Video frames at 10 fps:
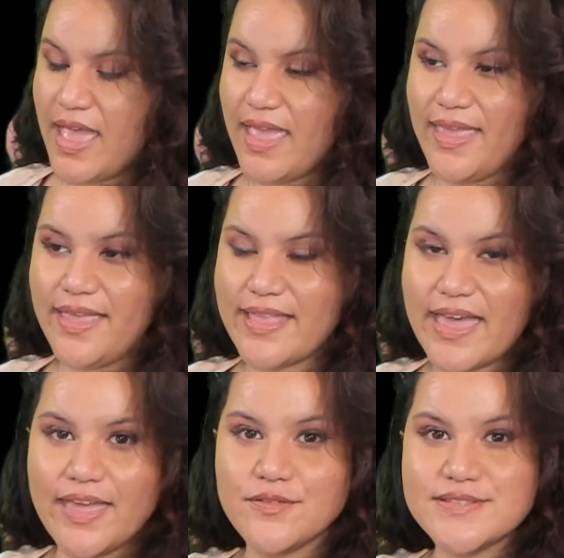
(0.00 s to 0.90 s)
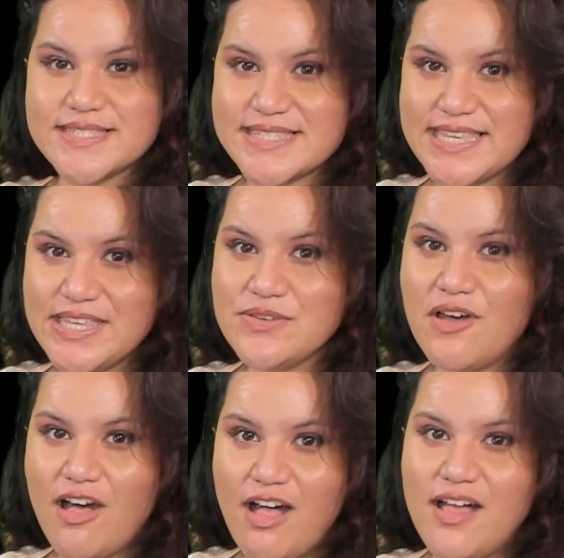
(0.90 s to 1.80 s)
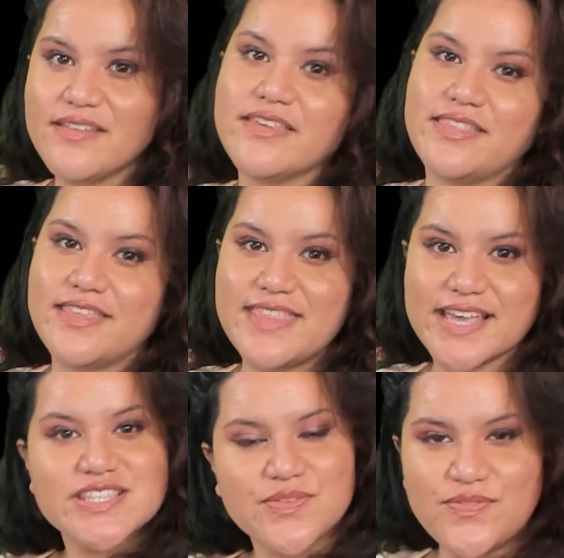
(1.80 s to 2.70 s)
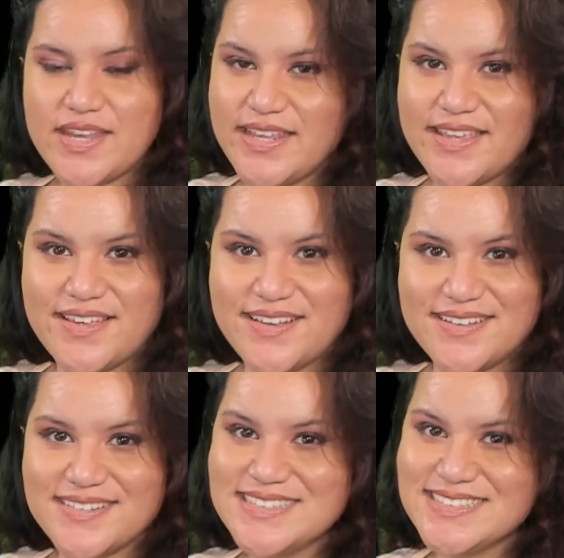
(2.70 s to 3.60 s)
And I will see you on the next video.